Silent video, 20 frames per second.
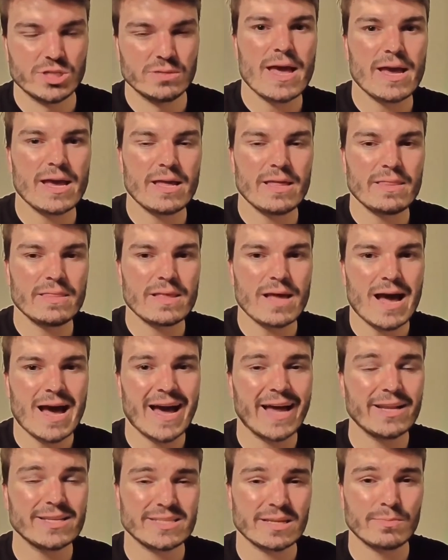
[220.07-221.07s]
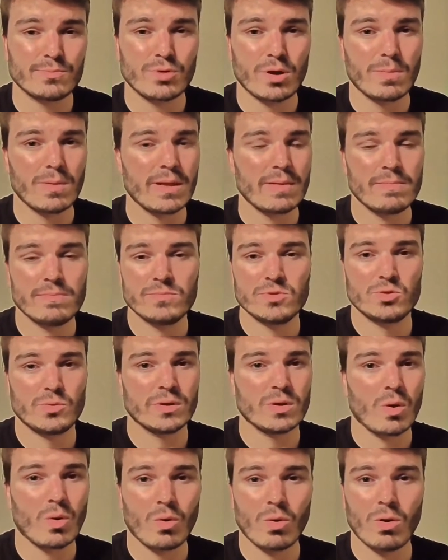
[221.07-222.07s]
and I had the same problem
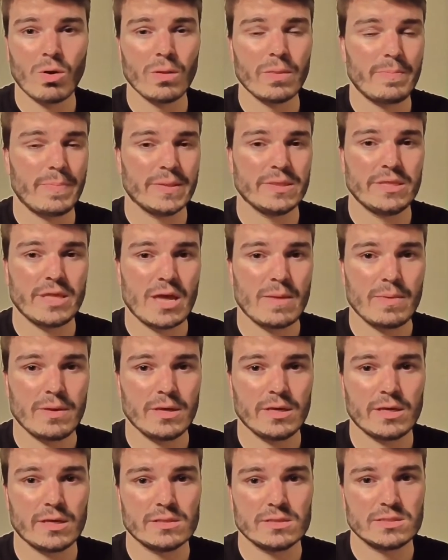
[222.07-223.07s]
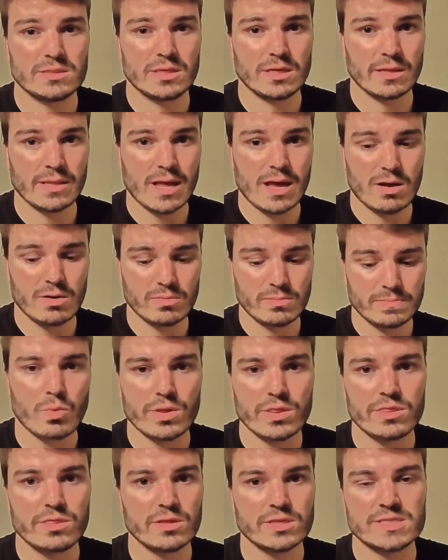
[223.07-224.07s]
during all the pandemic and still now
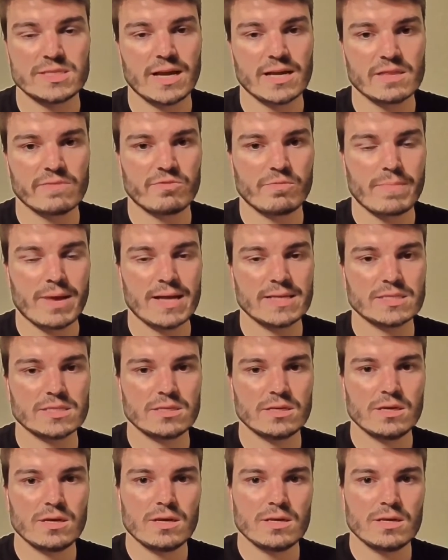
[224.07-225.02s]
with the size of the mask.